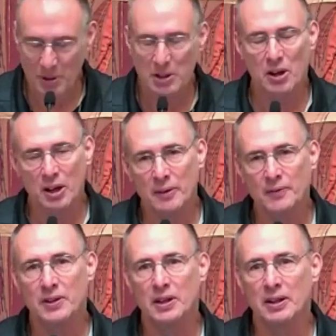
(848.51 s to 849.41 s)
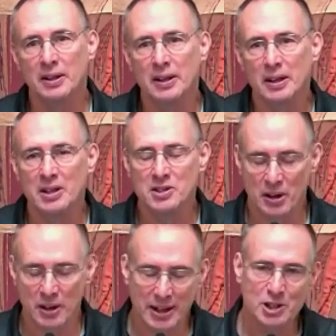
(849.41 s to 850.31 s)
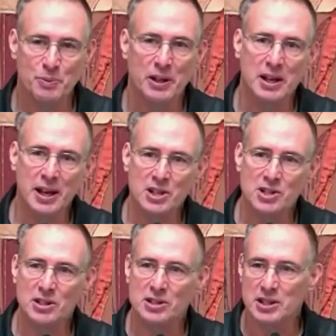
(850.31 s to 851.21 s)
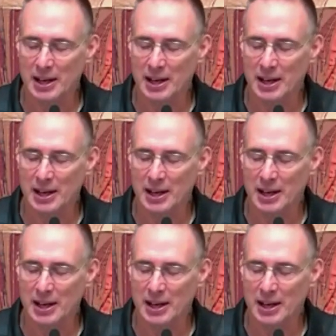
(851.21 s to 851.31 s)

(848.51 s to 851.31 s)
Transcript: But often, it's our expectations